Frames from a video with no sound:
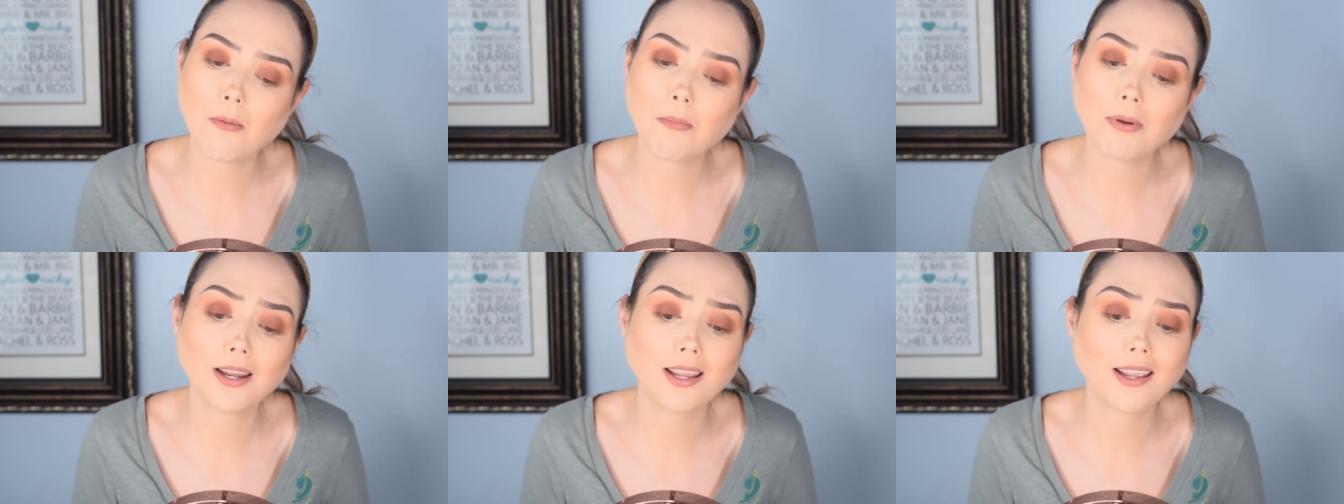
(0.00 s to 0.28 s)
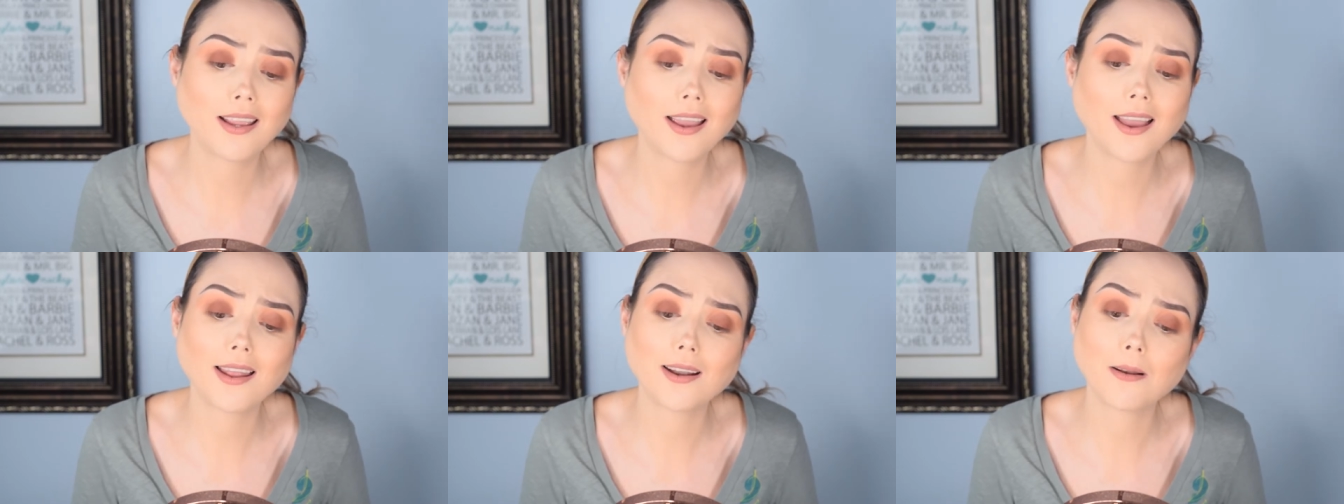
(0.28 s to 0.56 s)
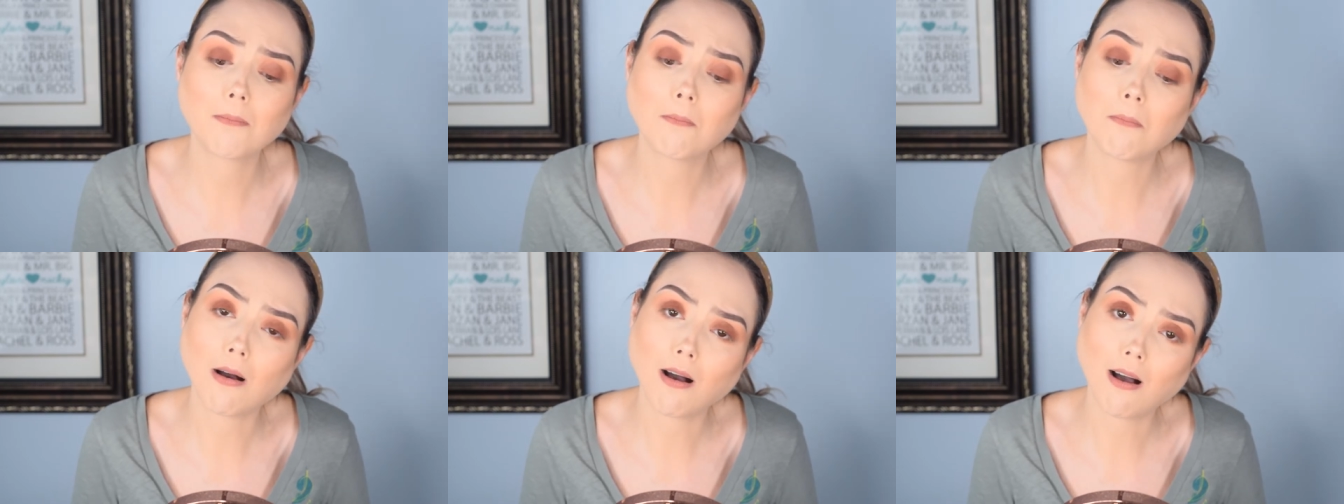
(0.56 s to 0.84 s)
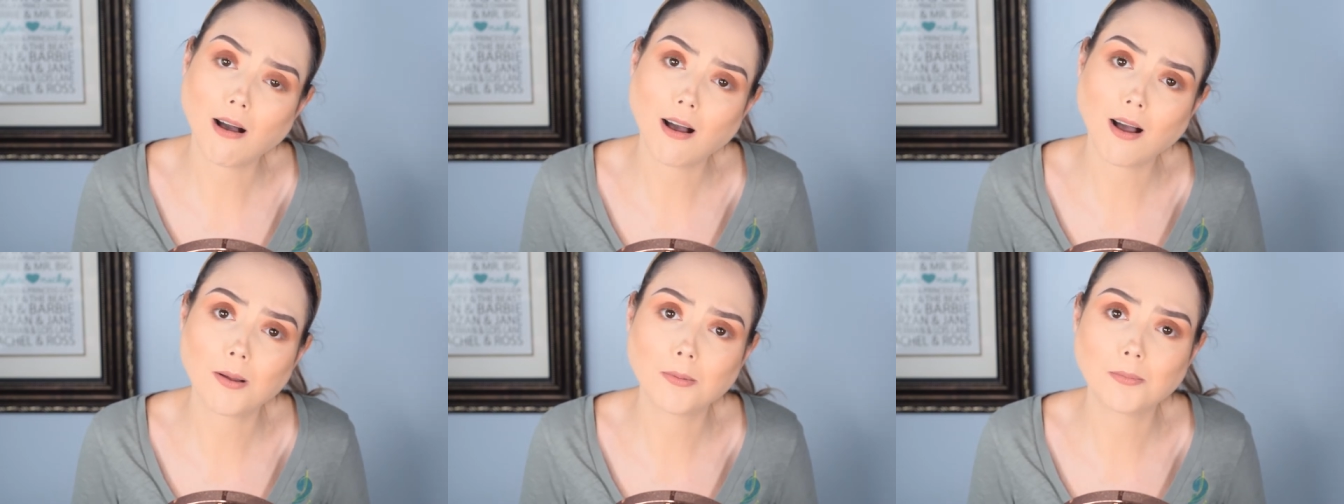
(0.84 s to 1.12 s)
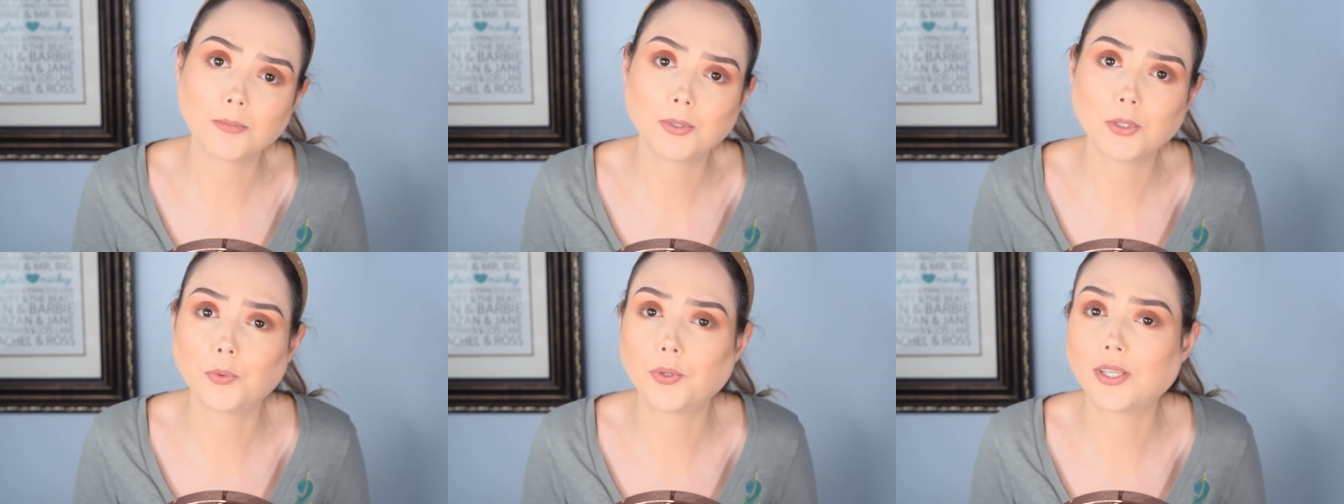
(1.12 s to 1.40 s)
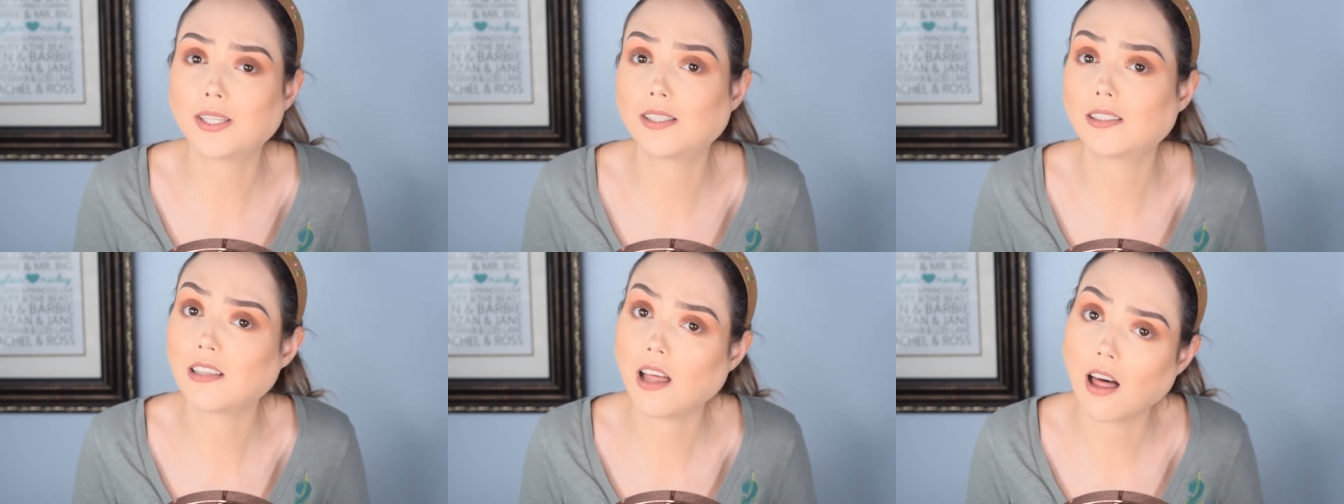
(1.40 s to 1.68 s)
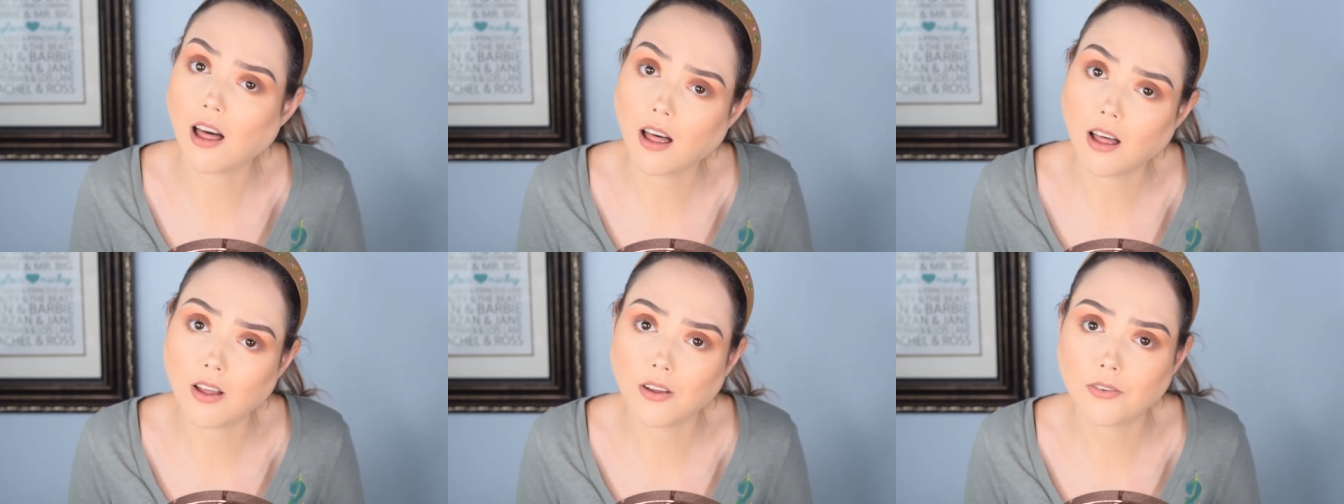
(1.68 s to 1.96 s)
but he had a mom who he
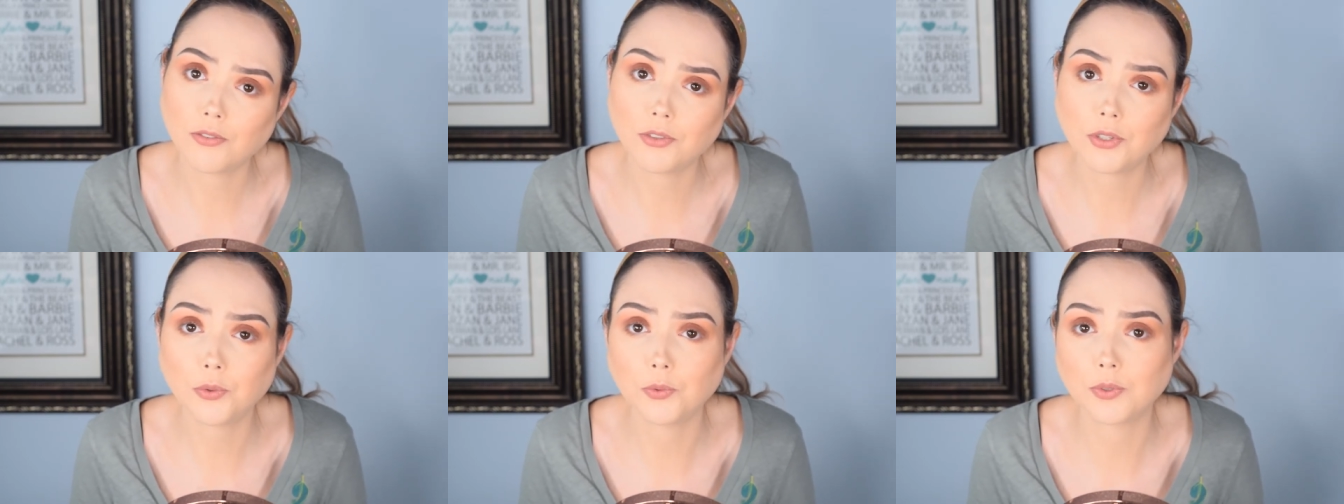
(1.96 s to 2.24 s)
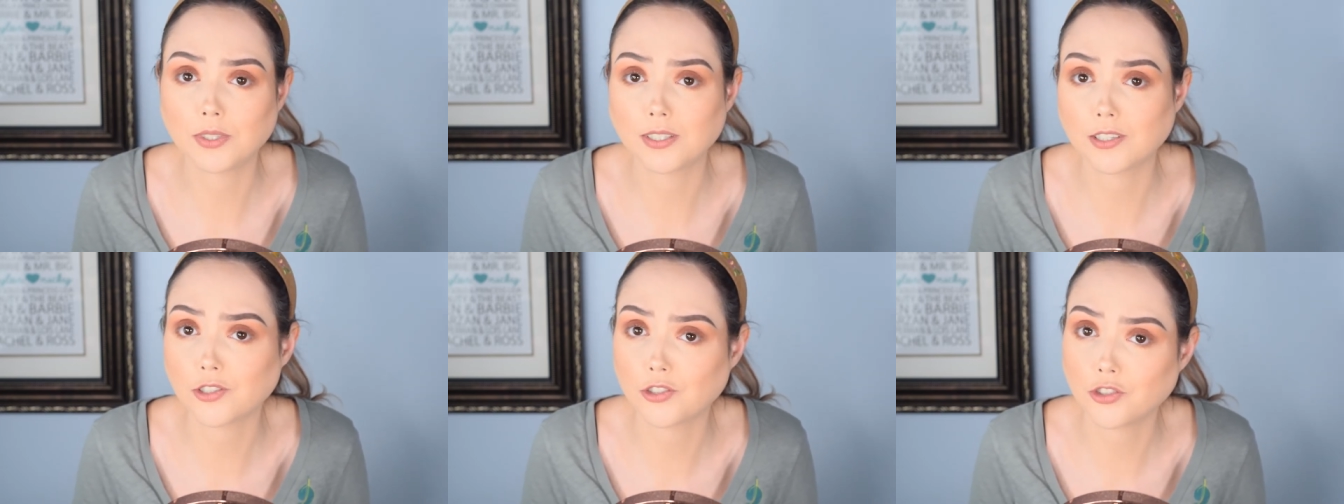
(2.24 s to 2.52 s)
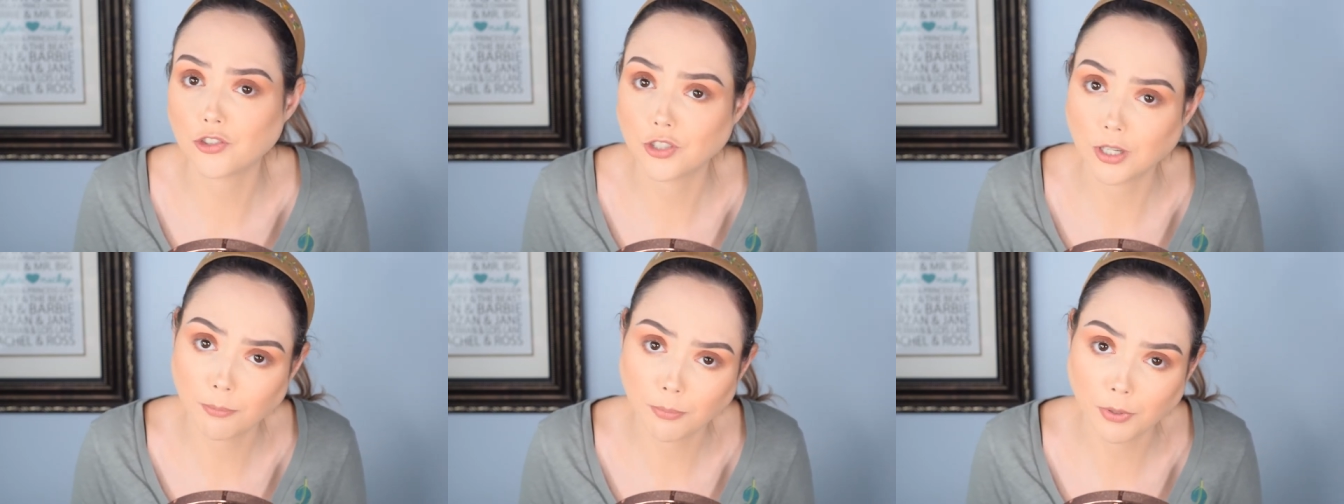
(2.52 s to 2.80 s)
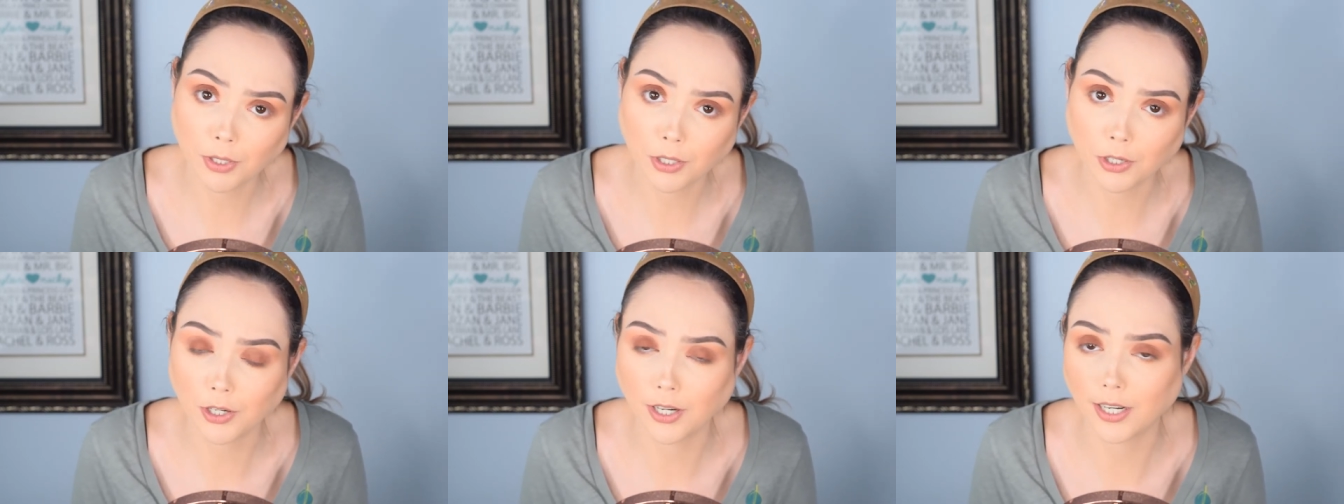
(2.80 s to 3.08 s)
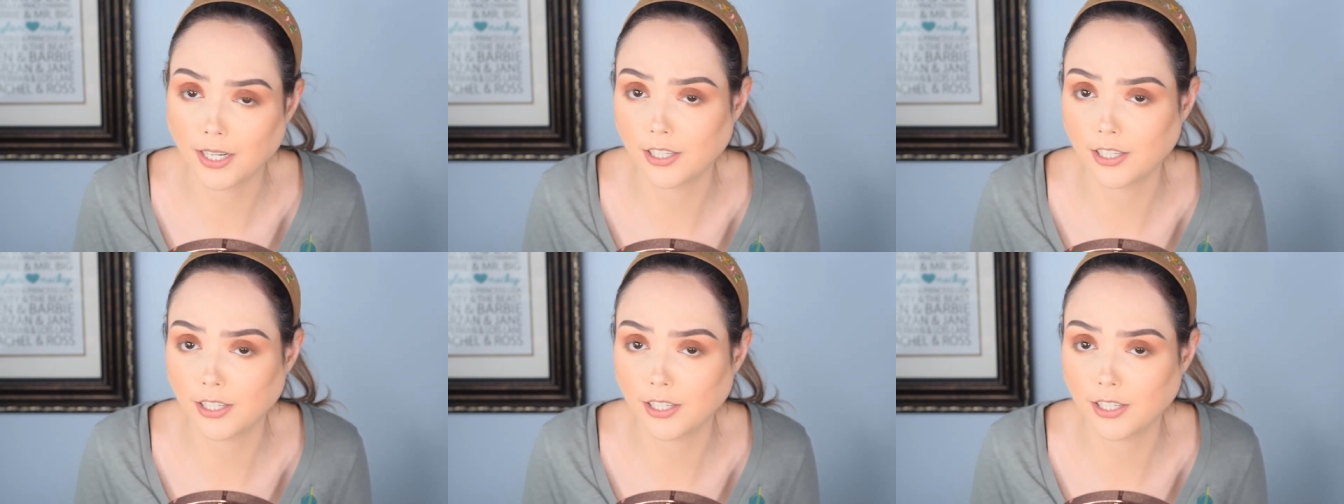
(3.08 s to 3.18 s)
loved, who was a stripper,